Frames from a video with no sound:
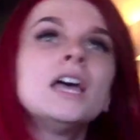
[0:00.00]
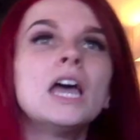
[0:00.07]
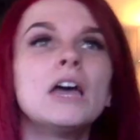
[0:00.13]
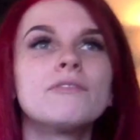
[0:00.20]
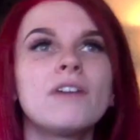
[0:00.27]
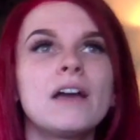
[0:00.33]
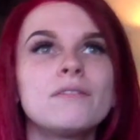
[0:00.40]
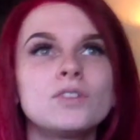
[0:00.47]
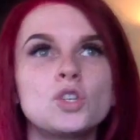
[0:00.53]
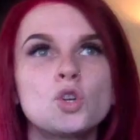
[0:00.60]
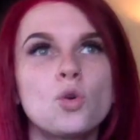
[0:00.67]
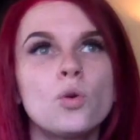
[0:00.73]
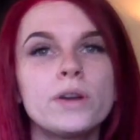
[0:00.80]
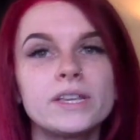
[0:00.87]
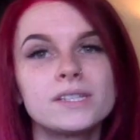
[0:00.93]
have a
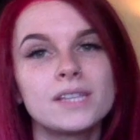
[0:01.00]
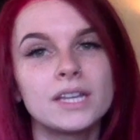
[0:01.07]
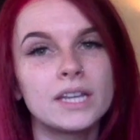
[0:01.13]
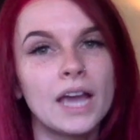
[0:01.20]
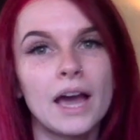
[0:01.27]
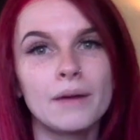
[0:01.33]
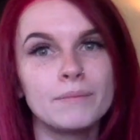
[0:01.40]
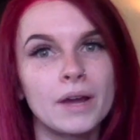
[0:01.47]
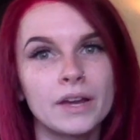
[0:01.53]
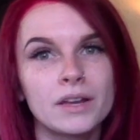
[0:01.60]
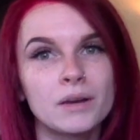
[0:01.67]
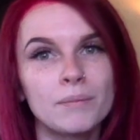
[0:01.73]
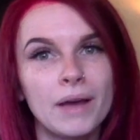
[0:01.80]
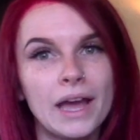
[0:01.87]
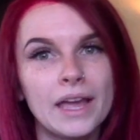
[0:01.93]
choice, then yeah, I'm not
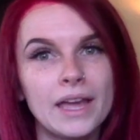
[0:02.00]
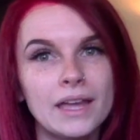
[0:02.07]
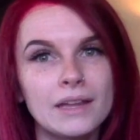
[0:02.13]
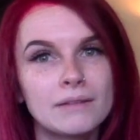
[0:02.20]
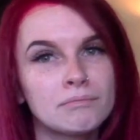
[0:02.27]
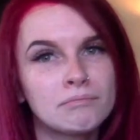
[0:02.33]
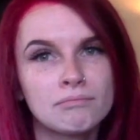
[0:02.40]
gonna buy it.